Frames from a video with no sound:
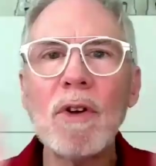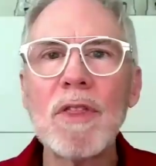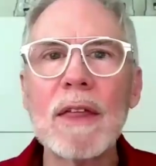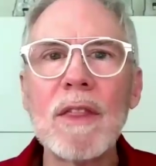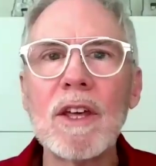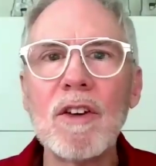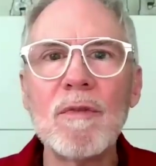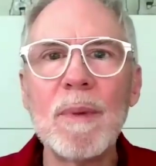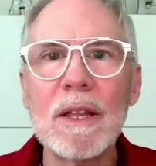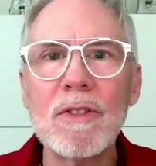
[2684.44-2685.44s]
everything that
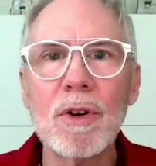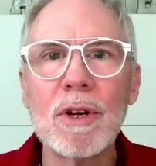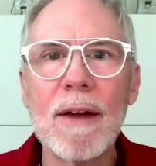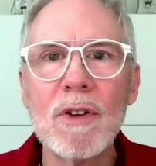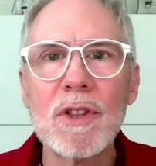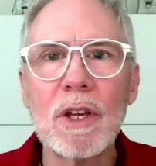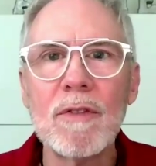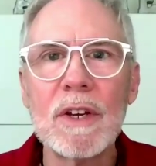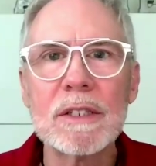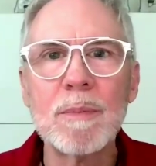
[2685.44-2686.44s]
you've been through and everything
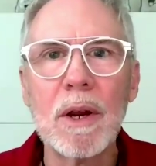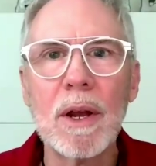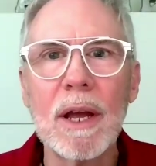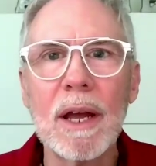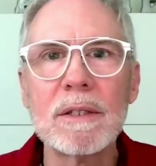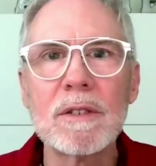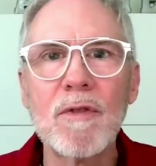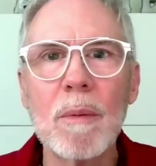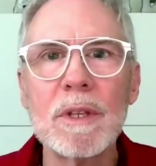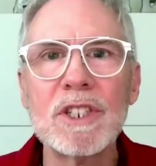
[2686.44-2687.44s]
you've experienced,
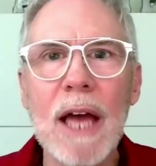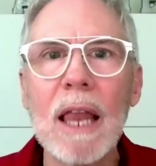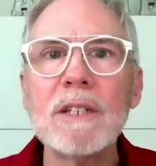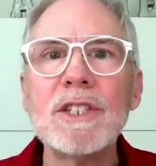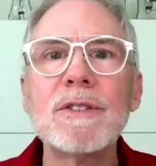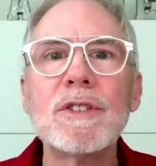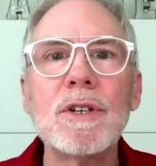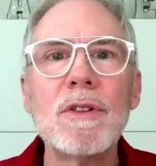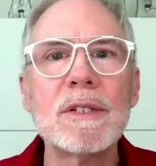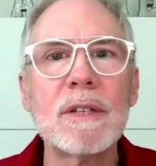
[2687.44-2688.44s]
from the challenges
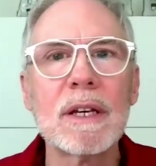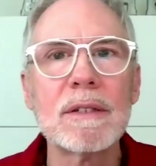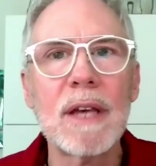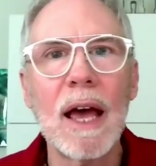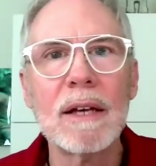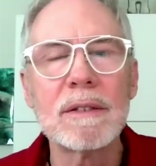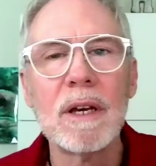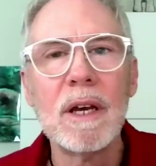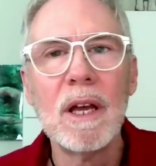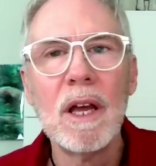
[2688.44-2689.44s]
to the success,